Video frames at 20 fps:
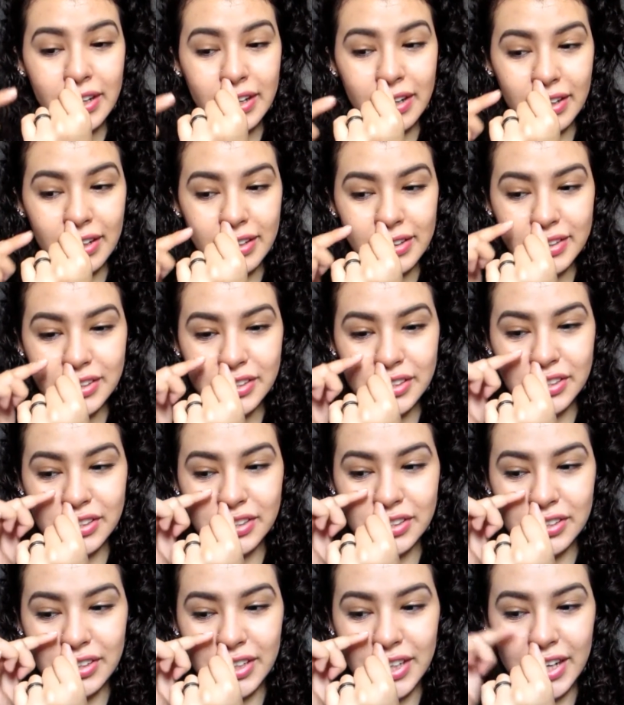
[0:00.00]
got the
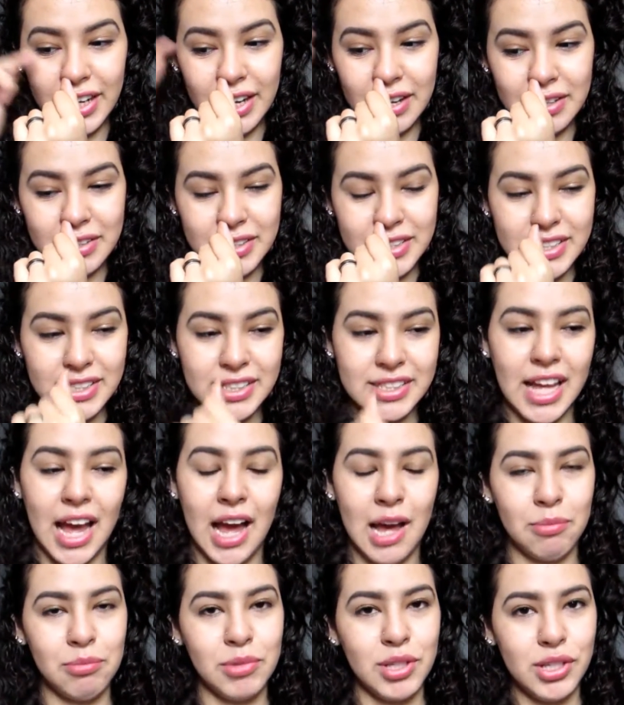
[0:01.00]
jewelry, and stabbed